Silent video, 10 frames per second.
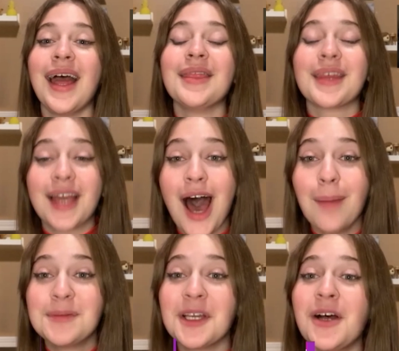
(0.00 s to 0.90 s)
The
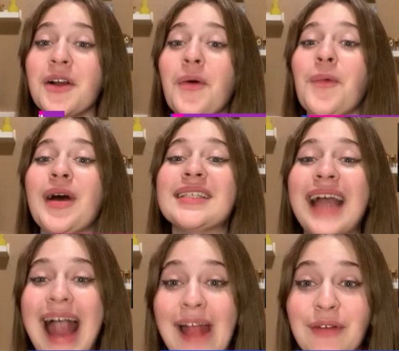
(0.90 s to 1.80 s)
cup song was
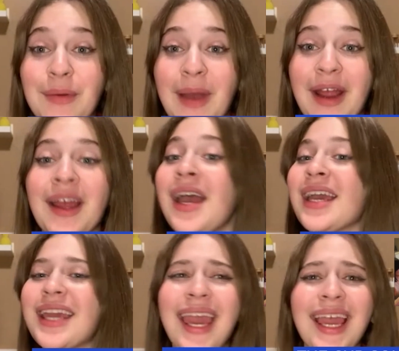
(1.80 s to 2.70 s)
everywhere.
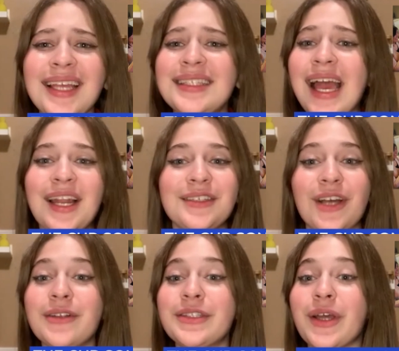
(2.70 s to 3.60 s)
Kids and
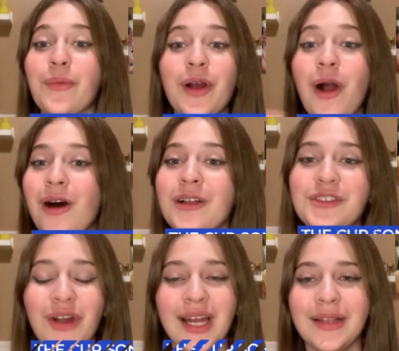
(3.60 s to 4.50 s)
adults were all trying to